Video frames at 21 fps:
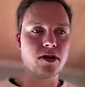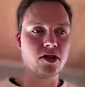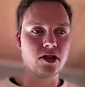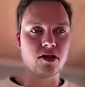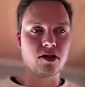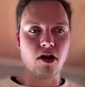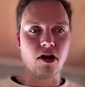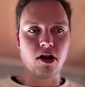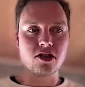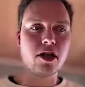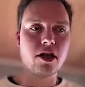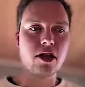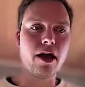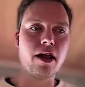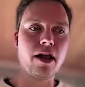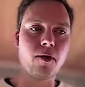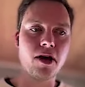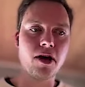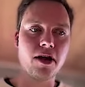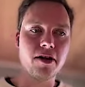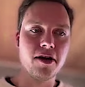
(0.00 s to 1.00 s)
just launch the
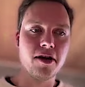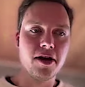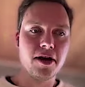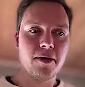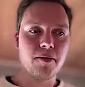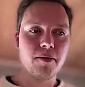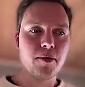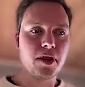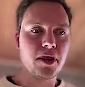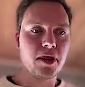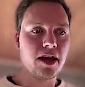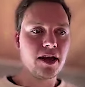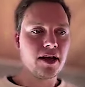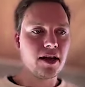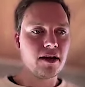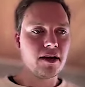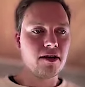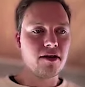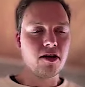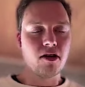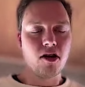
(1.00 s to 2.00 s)
L1, but they
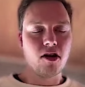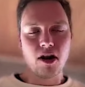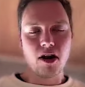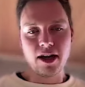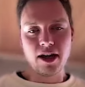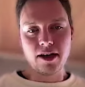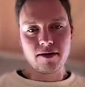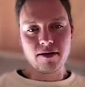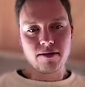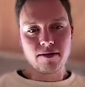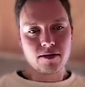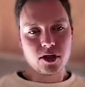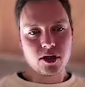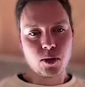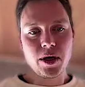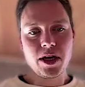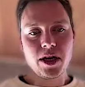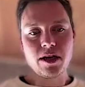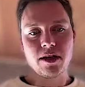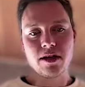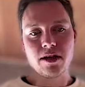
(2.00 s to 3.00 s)
can,
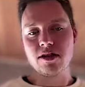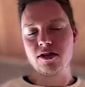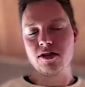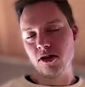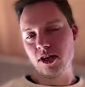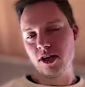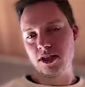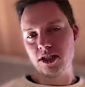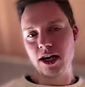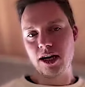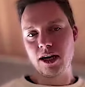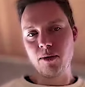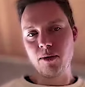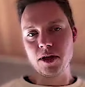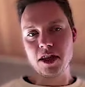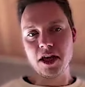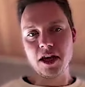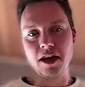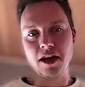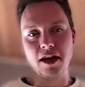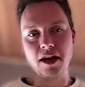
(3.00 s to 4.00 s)
tweak it to exactly
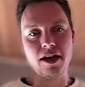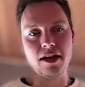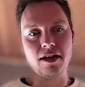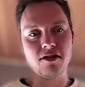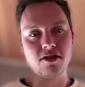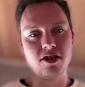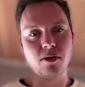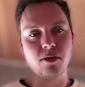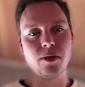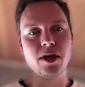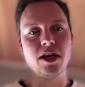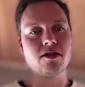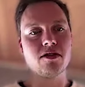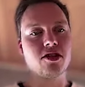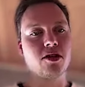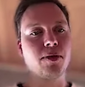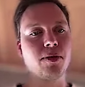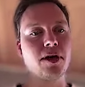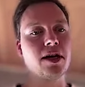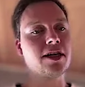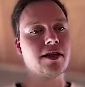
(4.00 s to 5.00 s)
what they need. So we are
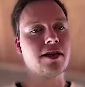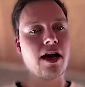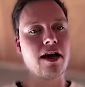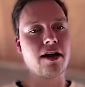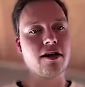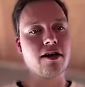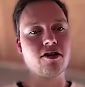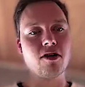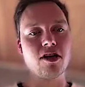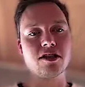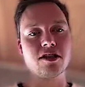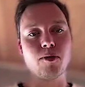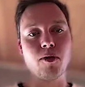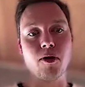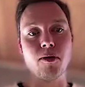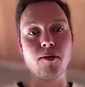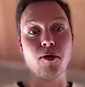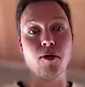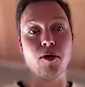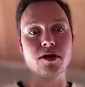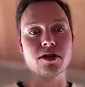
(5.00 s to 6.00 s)
super excited to
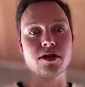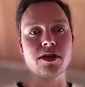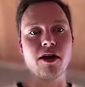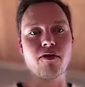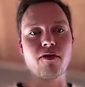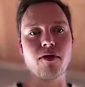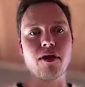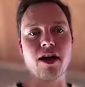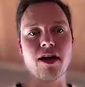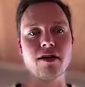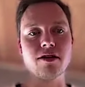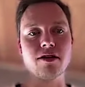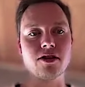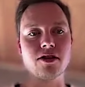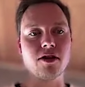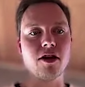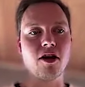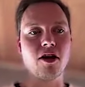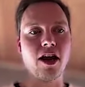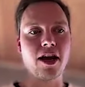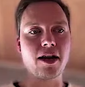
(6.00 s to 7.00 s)
explore more stuff that
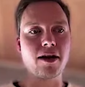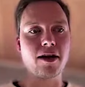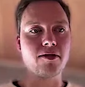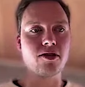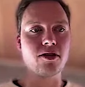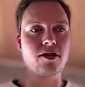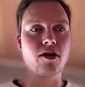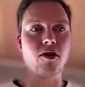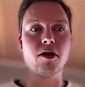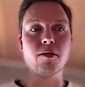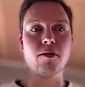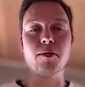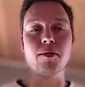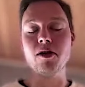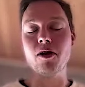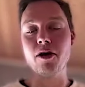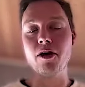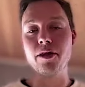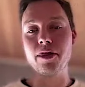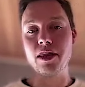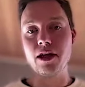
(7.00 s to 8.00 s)
is, going
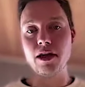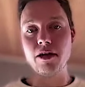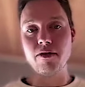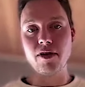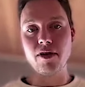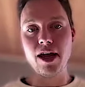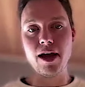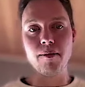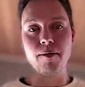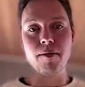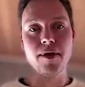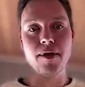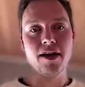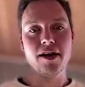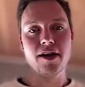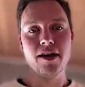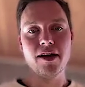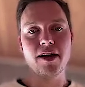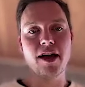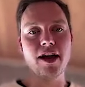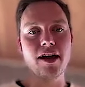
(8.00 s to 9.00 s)
beyond the EVM
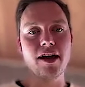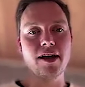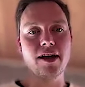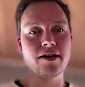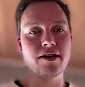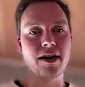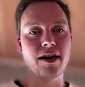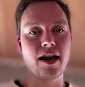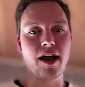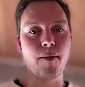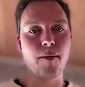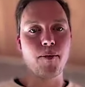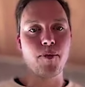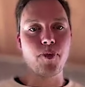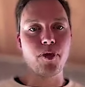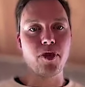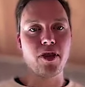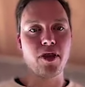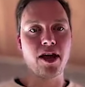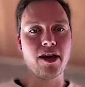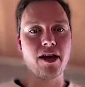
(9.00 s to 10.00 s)
and
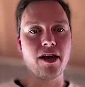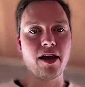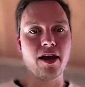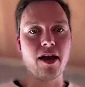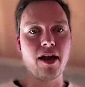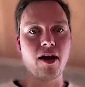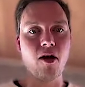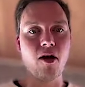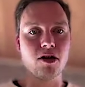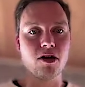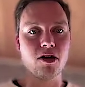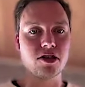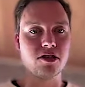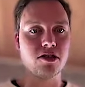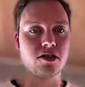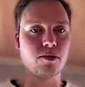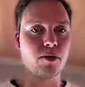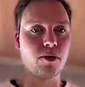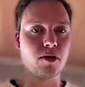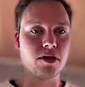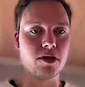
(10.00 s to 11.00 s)
that also
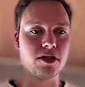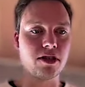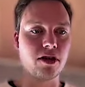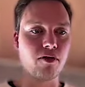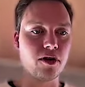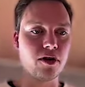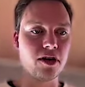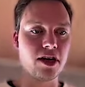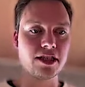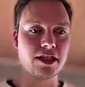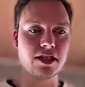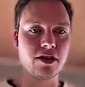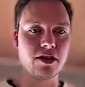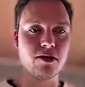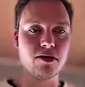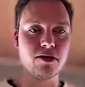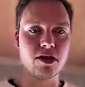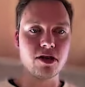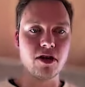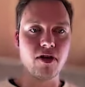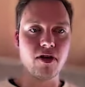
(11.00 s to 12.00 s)
supports different
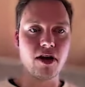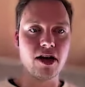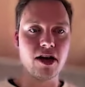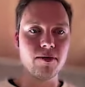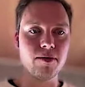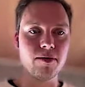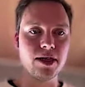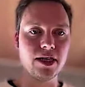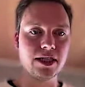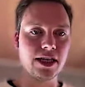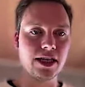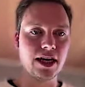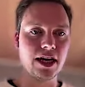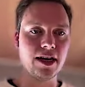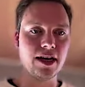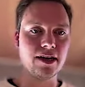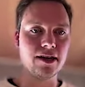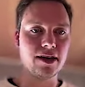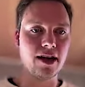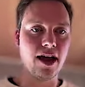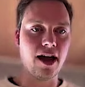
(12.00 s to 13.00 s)
execution environments.
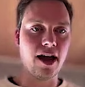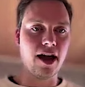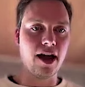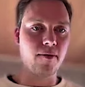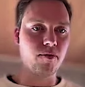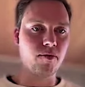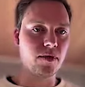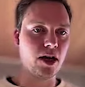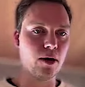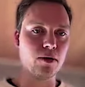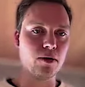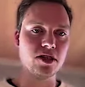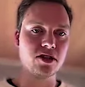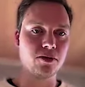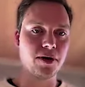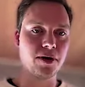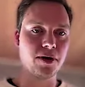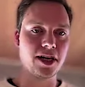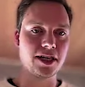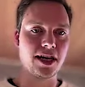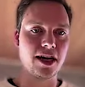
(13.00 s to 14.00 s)
And we're
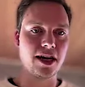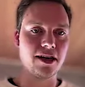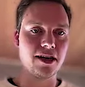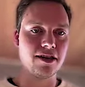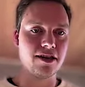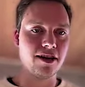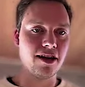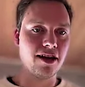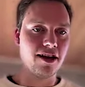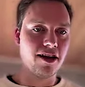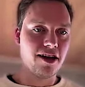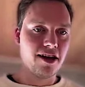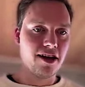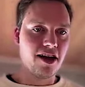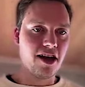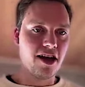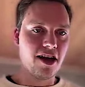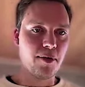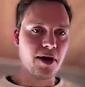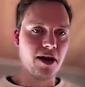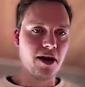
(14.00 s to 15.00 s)
super excited
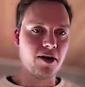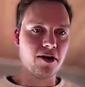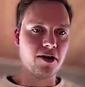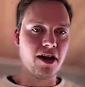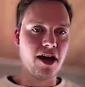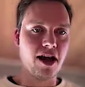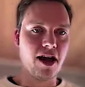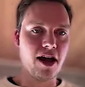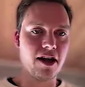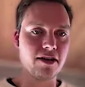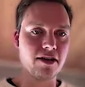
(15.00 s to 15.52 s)
about